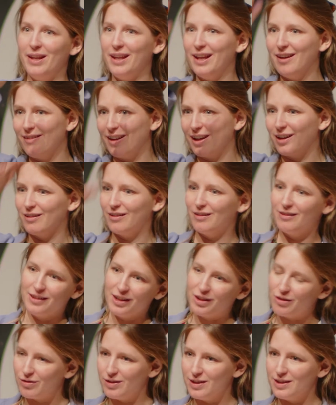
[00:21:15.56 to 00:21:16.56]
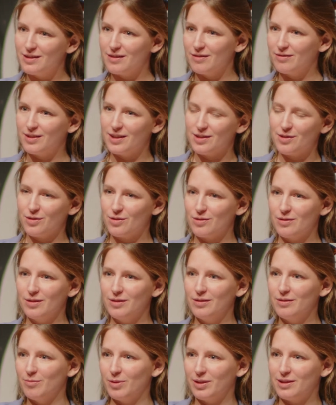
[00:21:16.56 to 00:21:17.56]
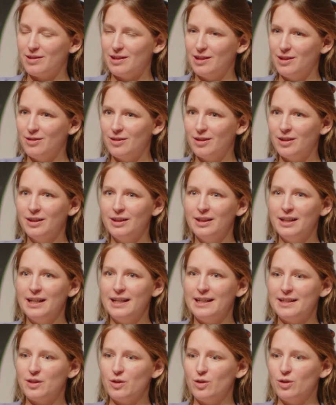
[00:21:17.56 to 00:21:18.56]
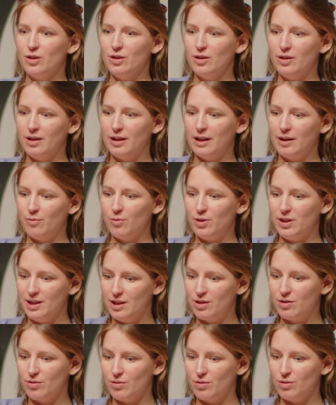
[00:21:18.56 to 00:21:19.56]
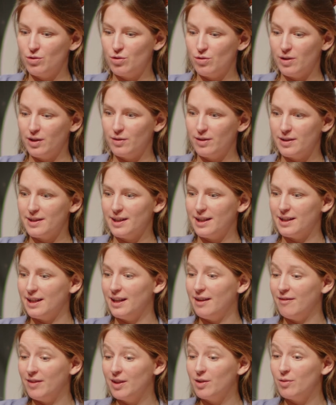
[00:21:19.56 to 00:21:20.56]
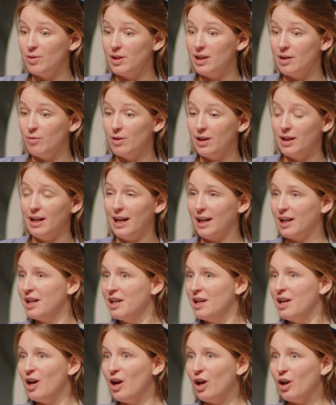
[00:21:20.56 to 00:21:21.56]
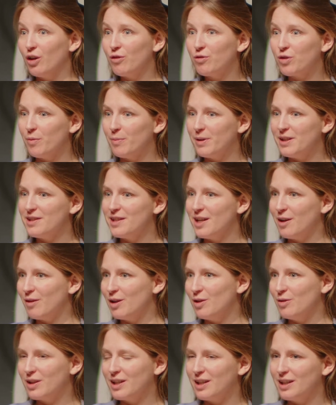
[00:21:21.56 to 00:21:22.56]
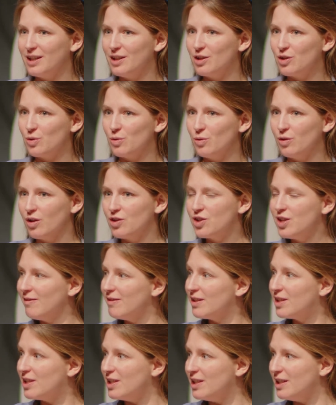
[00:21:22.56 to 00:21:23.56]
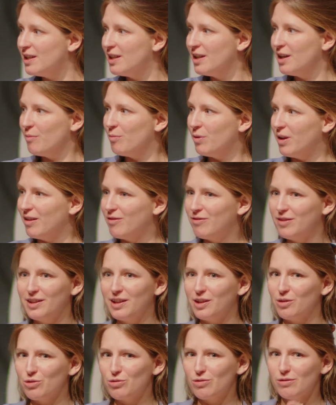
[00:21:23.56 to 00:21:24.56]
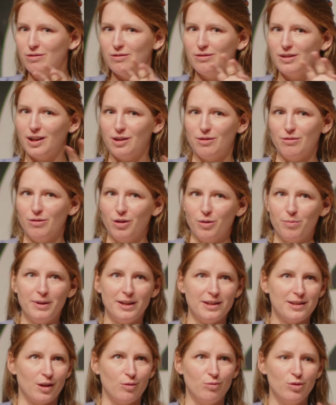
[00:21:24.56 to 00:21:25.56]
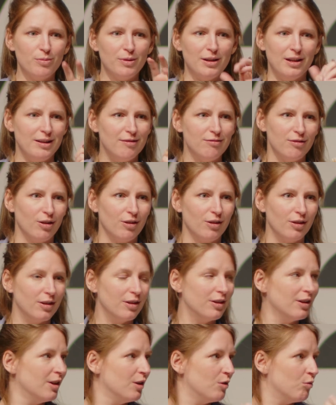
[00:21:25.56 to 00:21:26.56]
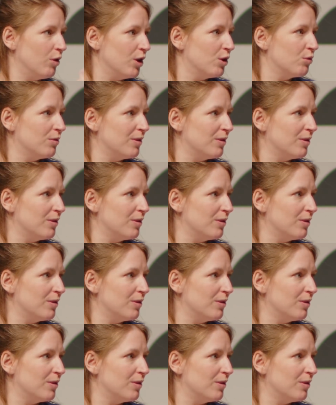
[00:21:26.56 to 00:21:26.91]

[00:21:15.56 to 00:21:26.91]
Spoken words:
have like a decrease of testosterone, but it's linear. So we need to address that. And I think we like a lot of companies now are looking into longevity, but I think they also look at the wrong place. Like women live longer. Why do we